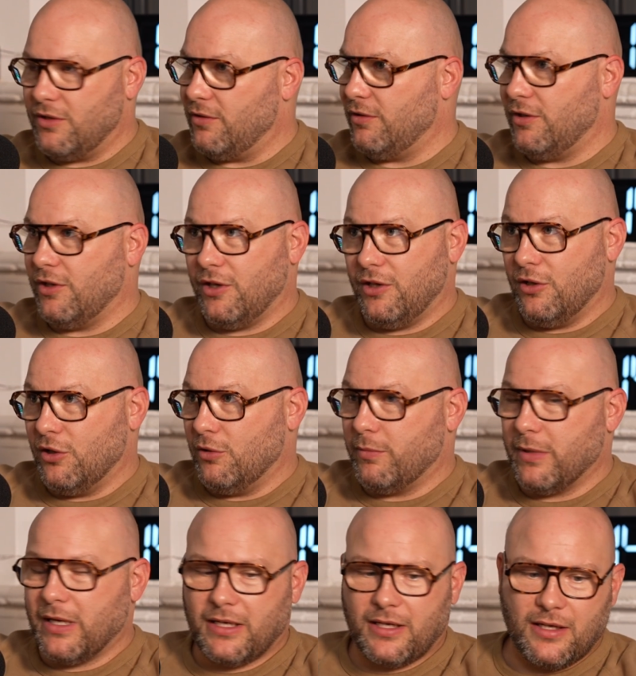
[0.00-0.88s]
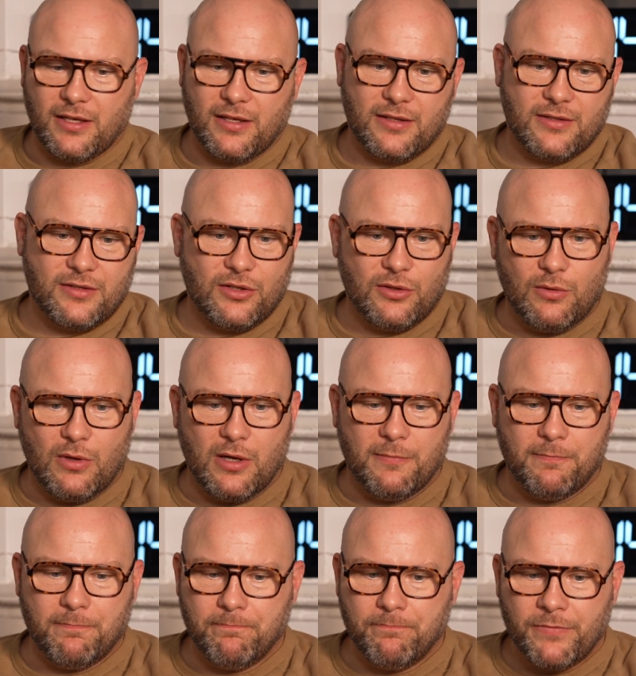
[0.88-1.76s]
You look back to what
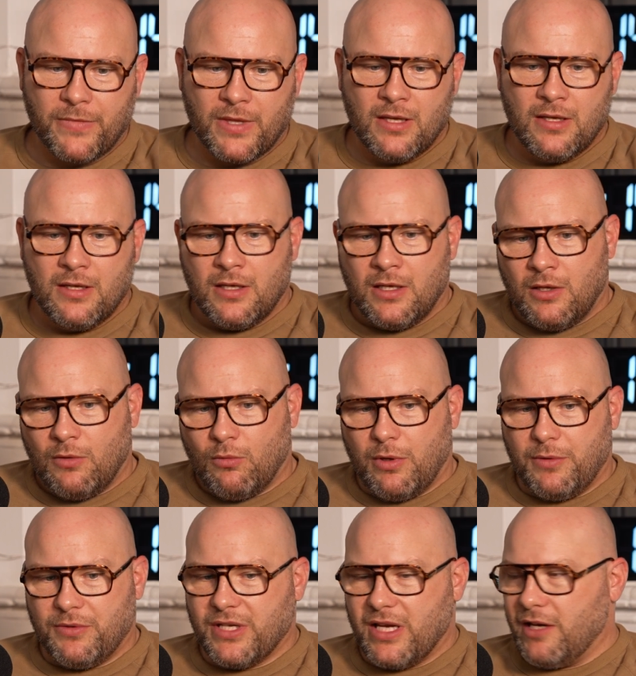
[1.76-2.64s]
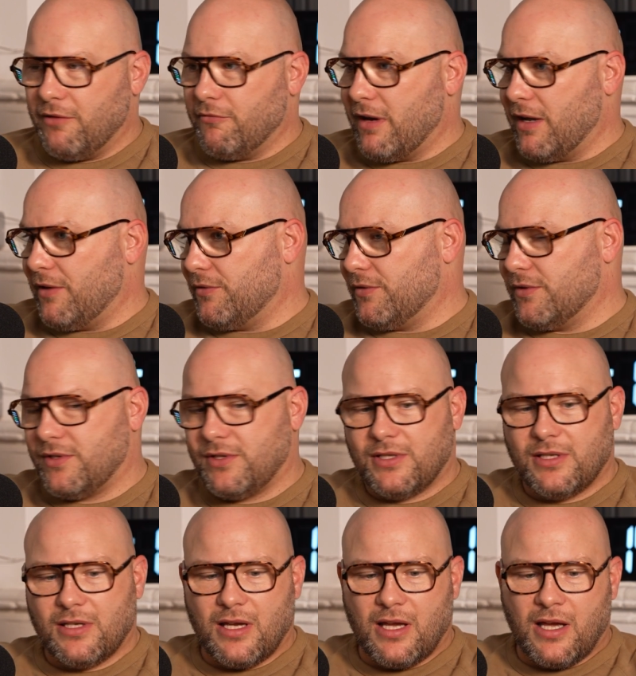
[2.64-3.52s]
you were saying
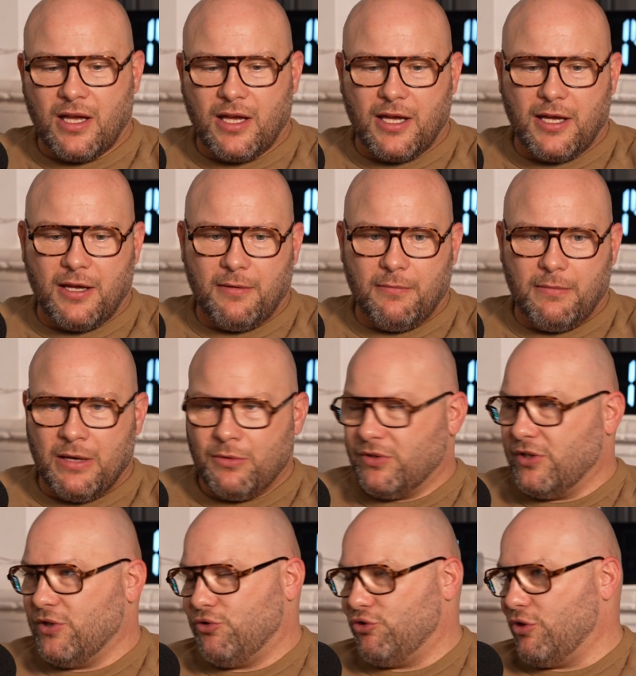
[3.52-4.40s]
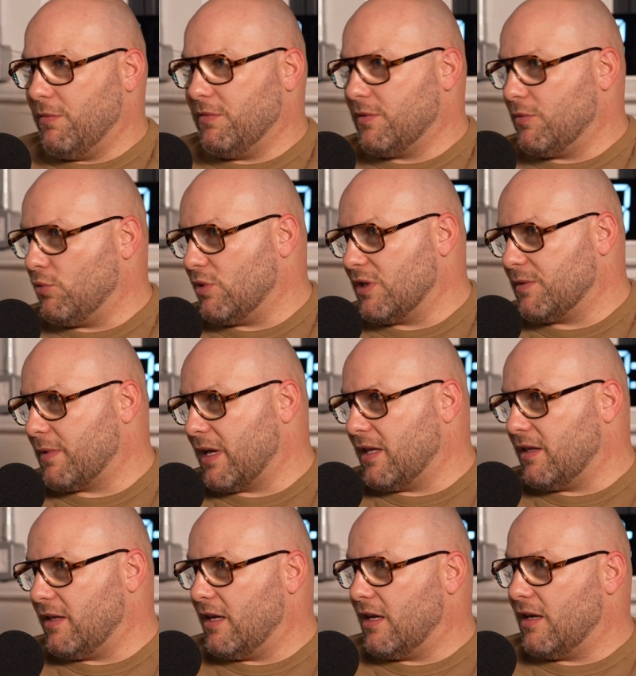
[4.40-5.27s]
around it was his dream to always
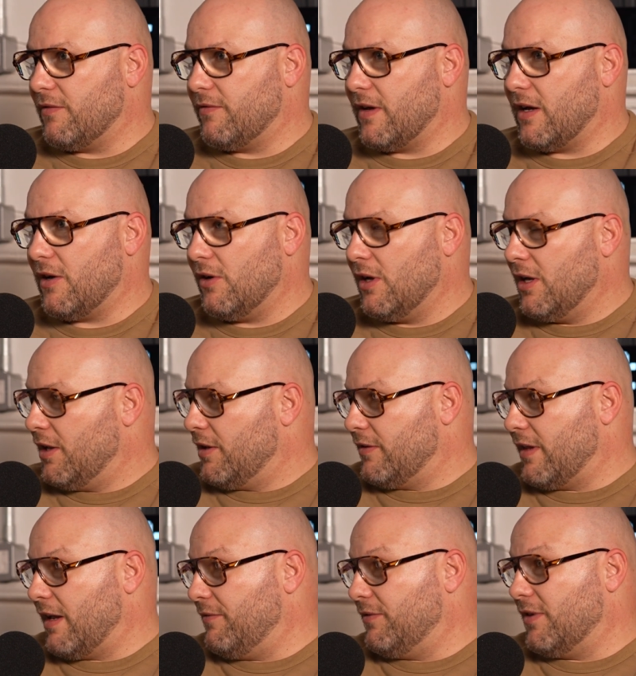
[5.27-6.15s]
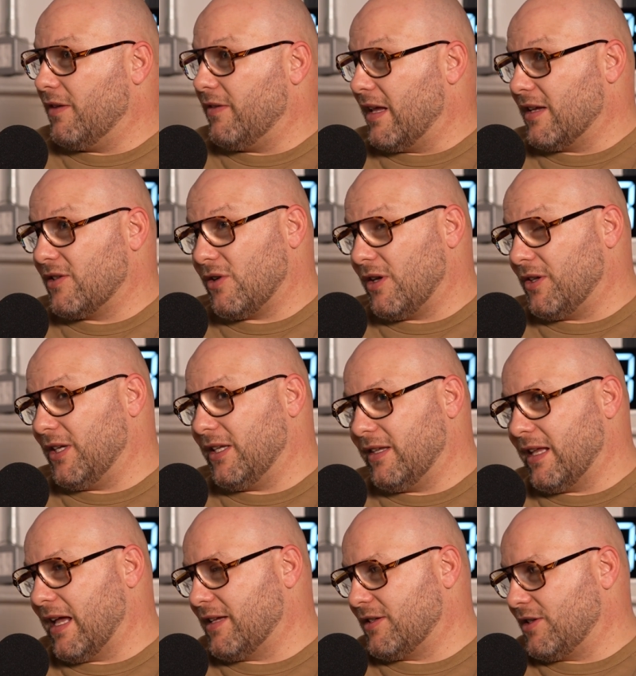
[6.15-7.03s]
play in the NFL. They've done that. So I
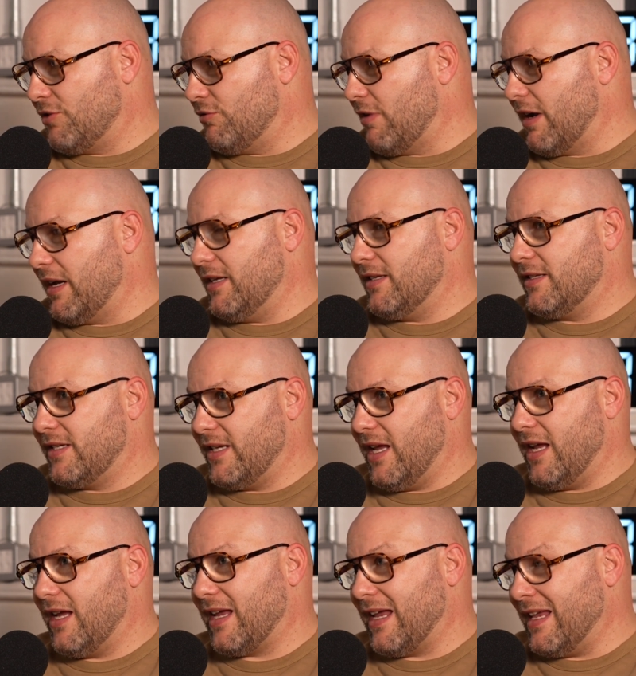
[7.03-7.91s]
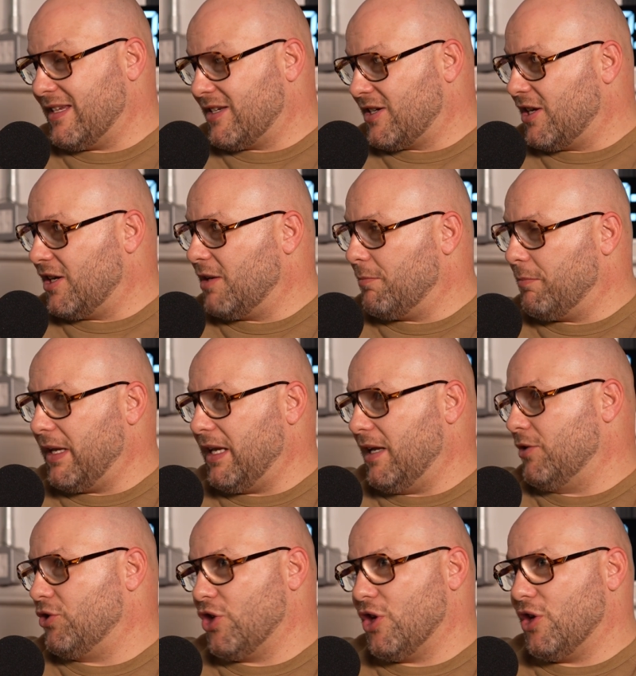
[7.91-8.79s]
think that's a great tick. It's going to
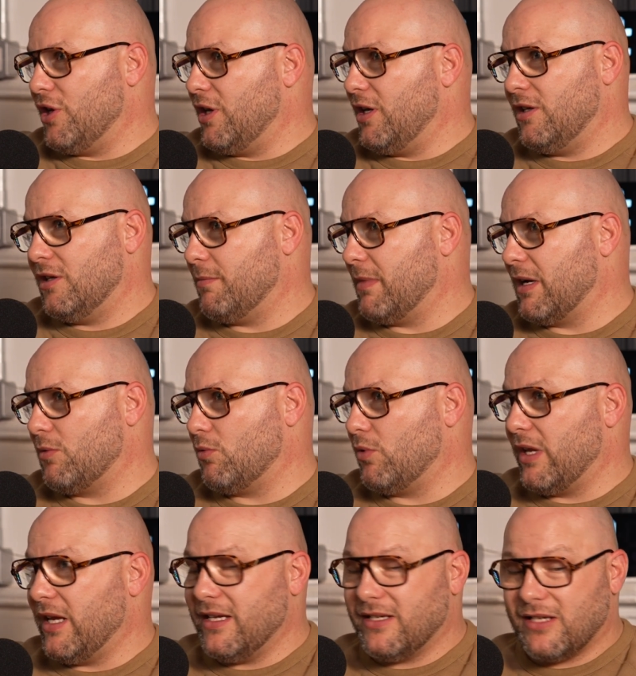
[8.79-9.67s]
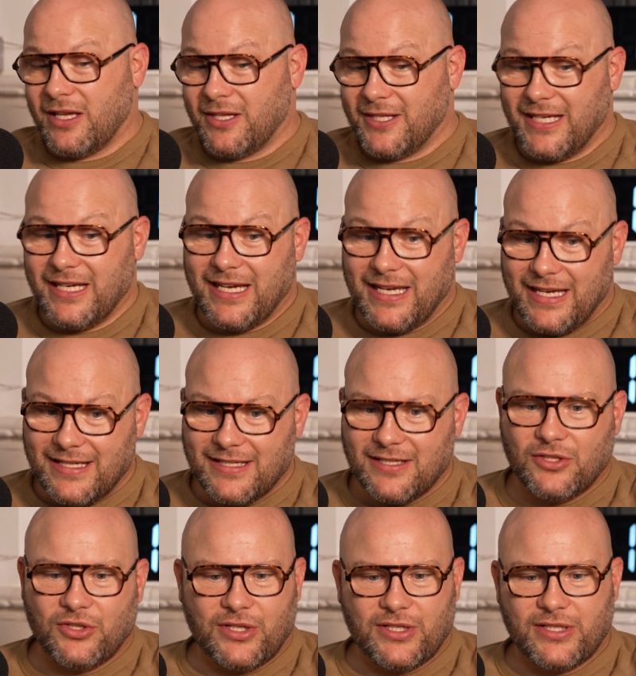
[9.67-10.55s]
be a journey no matter what it is. I think it is
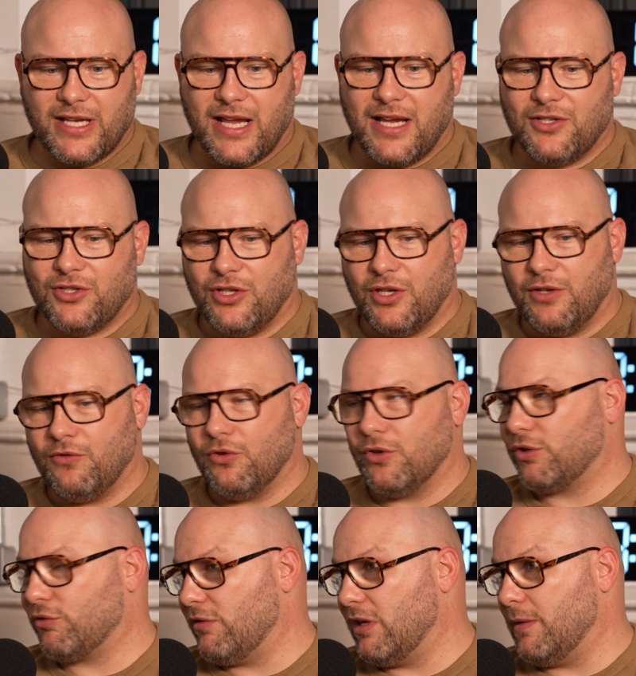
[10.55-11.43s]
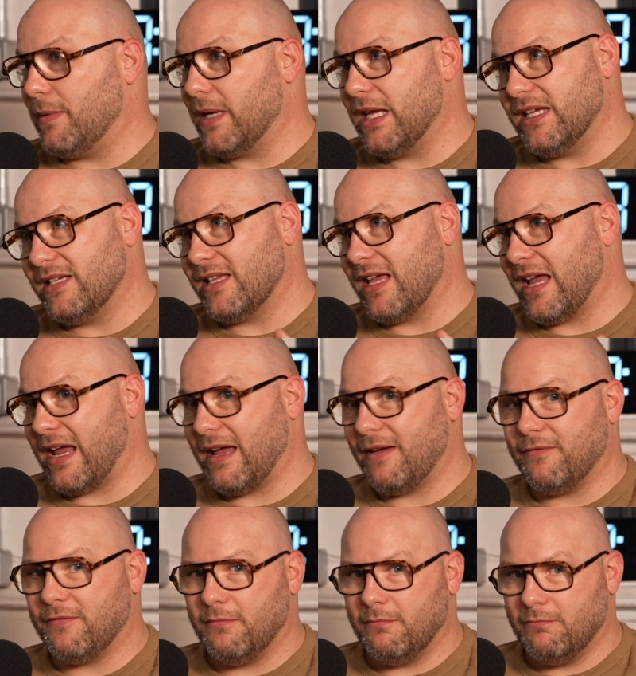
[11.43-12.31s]
a success. You've got 3 players that
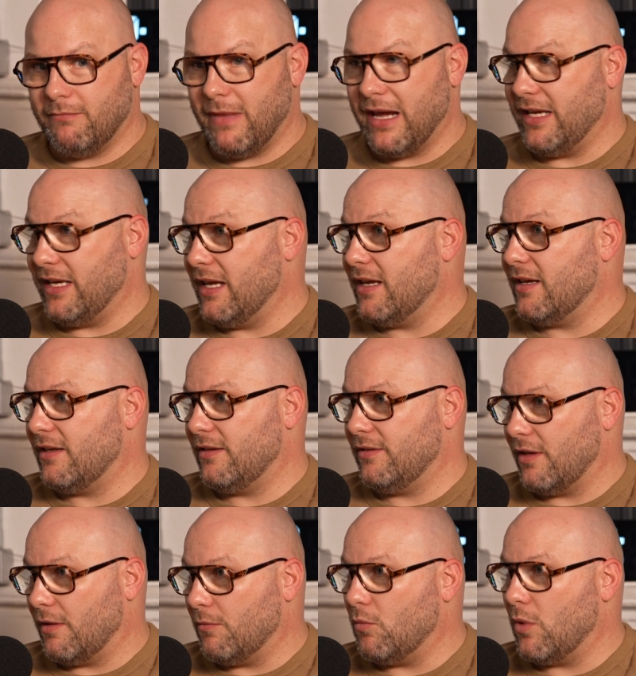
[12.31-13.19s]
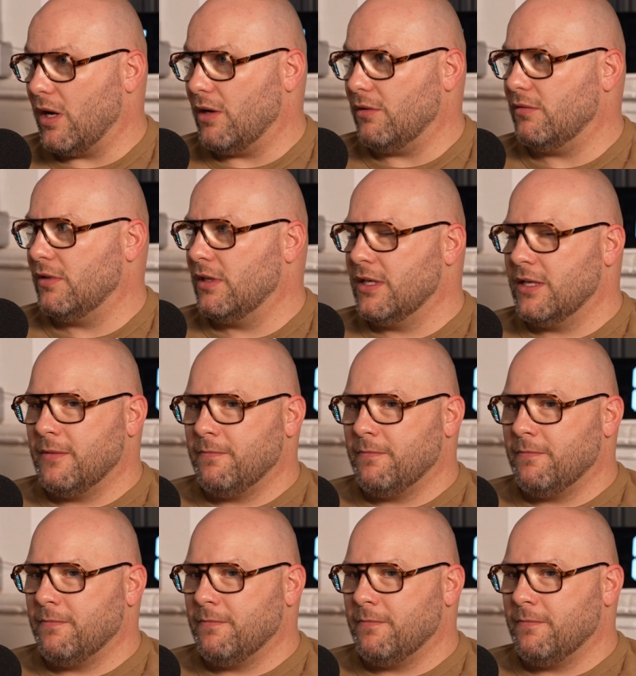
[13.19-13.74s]
have made it and done well.